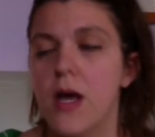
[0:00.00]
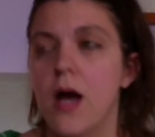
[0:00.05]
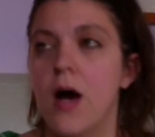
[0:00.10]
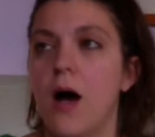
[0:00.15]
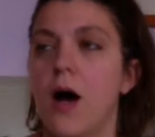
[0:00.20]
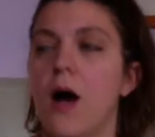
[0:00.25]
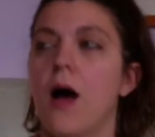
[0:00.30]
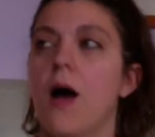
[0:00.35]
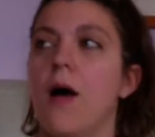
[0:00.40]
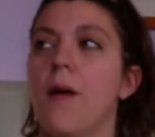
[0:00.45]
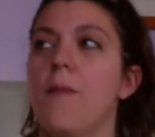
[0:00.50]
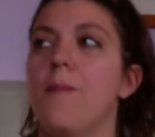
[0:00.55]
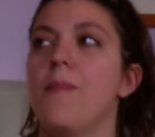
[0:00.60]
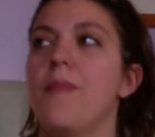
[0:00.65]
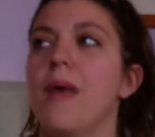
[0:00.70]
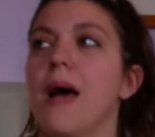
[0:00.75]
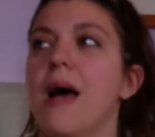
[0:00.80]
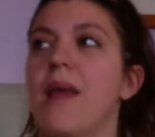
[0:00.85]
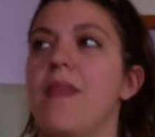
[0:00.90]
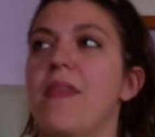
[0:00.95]

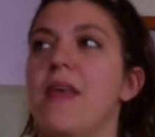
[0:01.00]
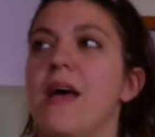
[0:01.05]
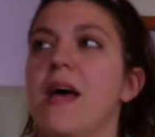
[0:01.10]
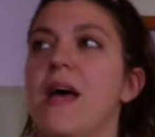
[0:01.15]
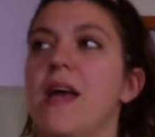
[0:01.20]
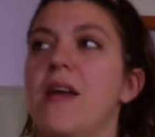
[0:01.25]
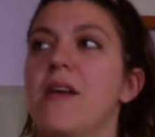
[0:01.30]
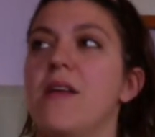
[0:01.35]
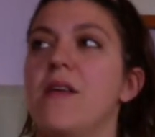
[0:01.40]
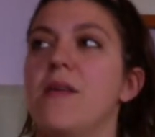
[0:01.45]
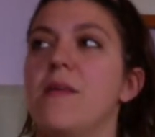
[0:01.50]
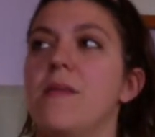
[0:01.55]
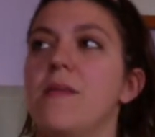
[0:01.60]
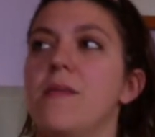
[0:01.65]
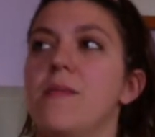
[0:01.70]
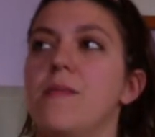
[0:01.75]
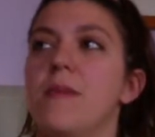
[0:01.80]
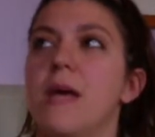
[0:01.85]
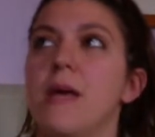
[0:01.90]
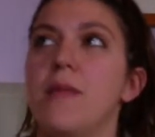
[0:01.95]
And then
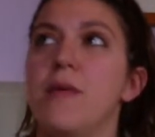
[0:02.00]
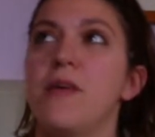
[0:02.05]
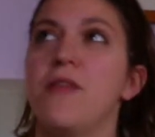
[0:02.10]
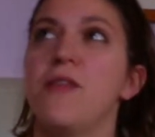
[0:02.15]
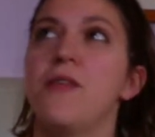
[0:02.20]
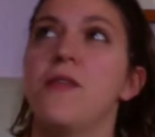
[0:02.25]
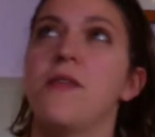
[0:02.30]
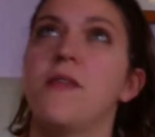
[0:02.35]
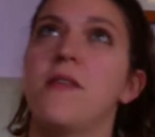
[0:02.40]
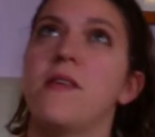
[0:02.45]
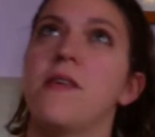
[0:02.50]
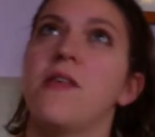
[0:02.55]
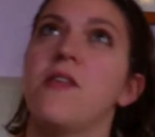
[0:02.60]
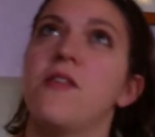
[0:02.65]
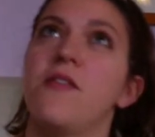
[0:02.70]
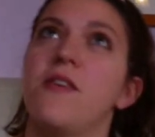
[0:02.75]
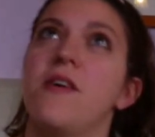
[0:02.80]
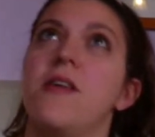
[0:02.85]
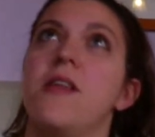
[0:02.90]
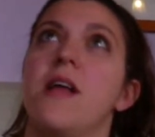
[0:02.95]
maybe if you still
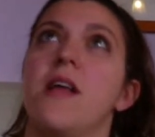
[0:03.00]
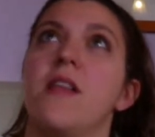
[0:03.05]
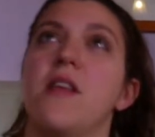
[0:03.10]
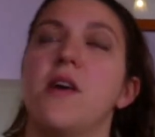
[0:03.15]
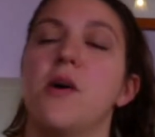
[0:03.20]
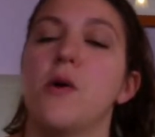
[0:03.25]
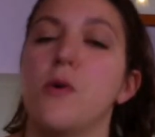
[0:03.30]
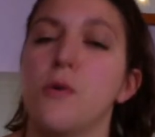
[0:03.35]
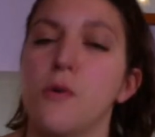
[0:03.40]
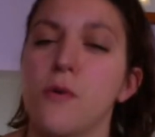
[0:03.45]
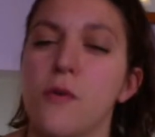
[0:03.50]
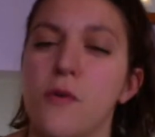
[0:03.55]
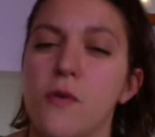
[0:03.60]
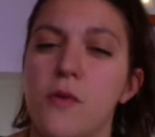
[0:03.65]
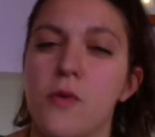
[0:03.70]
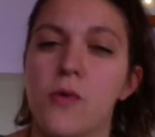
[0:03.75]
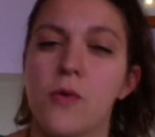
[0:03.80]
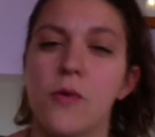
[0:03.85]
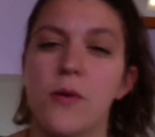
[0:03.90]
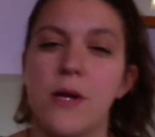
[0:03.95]
feel like the old
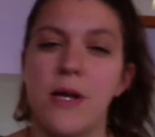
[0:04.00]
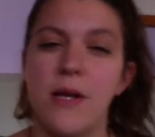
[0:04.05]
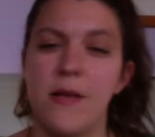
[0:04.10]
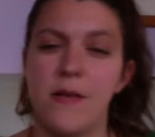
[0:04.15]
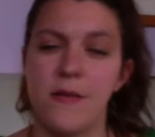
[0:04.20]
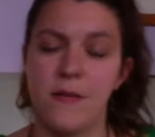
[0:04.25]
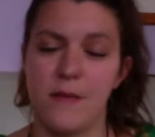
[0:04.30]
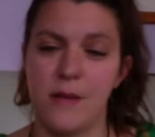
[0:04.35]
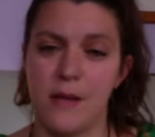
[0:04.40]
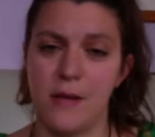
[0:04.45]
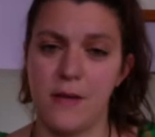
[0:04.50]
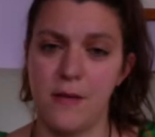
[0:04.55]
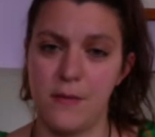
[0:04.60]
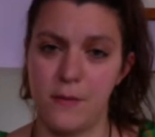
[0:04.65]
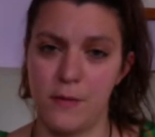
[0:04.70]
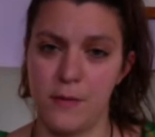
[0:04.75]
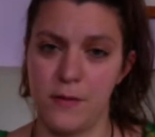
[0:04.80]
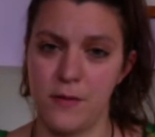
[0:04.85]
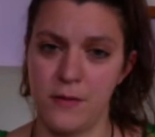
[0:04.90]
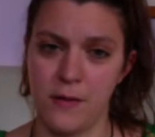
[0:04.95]
story is
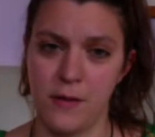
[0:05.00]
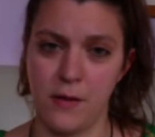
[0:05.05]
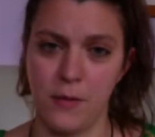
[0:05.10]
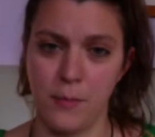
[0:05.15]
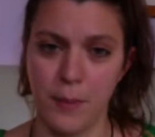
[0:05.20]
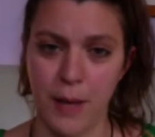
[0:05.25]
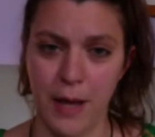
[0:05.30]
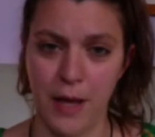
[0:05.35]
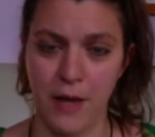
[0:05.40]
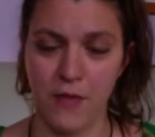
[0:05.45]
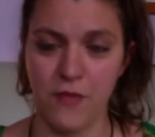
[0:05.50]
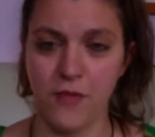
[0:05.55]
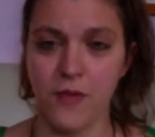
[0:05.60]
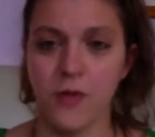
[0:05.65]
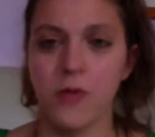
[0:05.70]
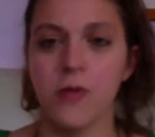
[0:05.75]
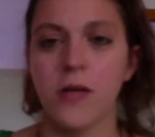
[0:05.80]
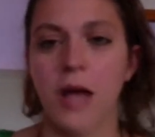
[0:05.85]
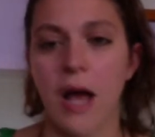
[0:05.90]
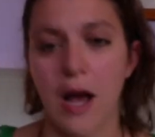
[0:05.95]
still
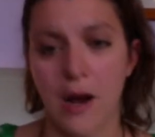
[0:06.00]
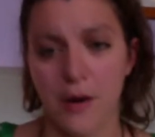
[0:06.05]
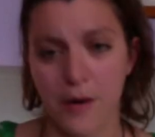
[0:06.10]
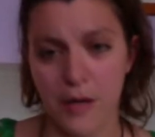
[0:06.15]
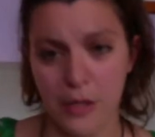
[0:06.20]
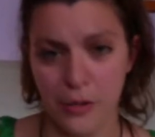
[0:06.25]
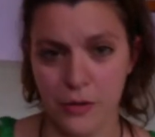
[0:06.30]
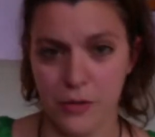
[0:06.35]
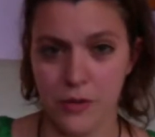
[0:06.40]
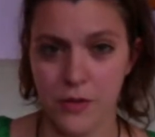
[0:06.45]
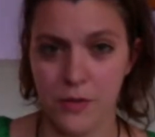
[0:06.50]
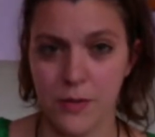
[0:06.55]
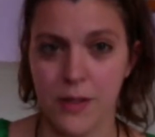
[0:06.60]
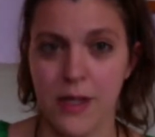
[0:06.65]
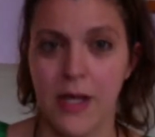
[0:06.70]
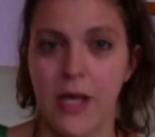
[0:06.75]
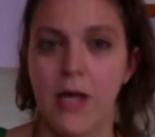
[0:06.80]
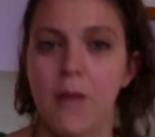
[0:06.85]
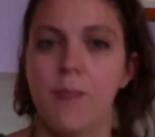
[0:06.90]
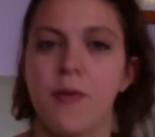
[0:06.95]
painful, carry on
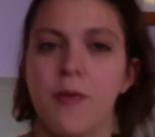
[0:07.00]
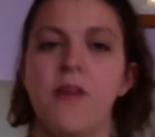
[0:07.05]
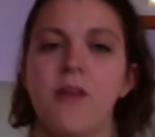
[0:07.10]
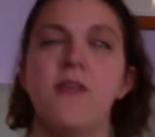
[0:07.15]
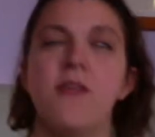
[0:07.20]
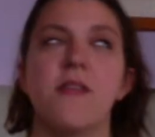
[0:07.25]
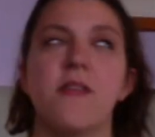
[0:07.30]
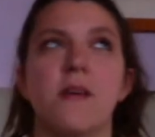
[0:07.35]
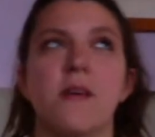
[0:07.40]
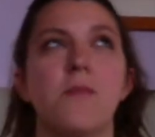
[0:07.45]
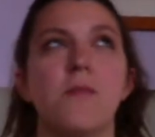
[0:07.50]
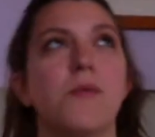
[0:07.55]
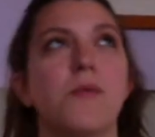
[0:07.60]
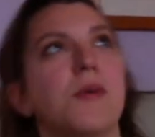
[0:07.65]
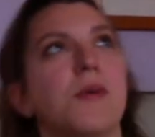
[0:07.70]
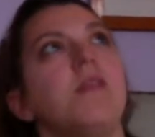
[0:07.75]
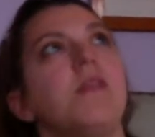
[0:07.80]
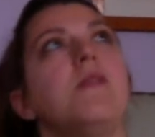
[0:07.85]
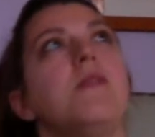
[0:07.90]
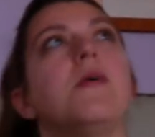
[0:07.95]
doing it. But if at some
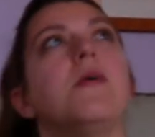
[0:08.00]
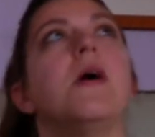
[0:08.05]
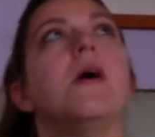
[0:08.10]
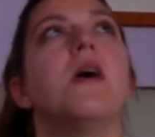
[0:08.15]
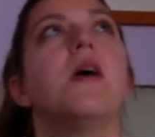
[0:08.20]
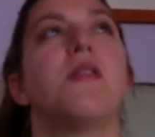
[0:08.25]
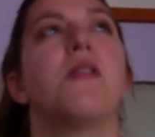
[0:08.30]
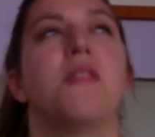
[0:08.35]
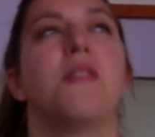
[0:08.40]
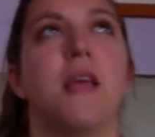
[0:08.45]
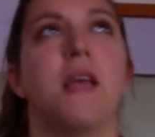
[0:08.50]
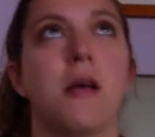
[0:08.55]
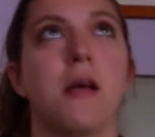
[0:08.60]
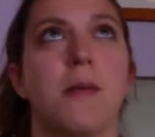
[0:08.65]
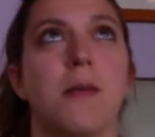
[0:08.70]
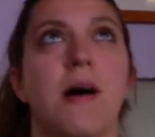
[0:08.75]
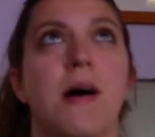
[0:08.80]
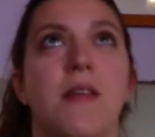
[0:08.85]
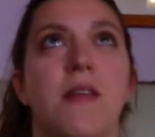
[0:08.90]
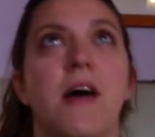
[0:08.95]
point you think
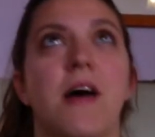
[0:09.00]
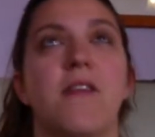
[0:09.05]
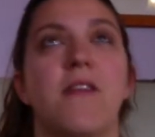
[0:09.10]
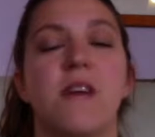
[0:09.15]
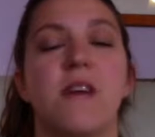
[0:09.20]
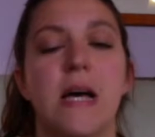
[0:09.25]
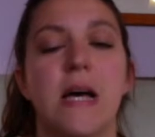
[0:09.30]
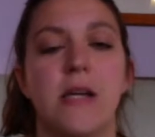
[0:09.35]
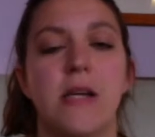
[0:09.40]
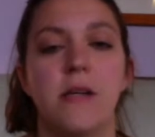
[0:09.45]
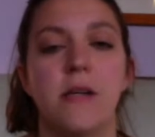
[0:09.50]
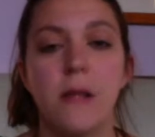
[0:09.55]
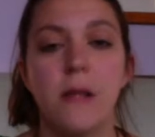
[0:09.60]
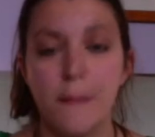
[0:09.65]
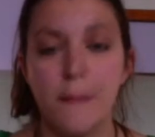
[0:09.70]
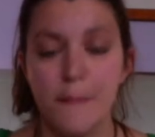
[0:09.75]
about that event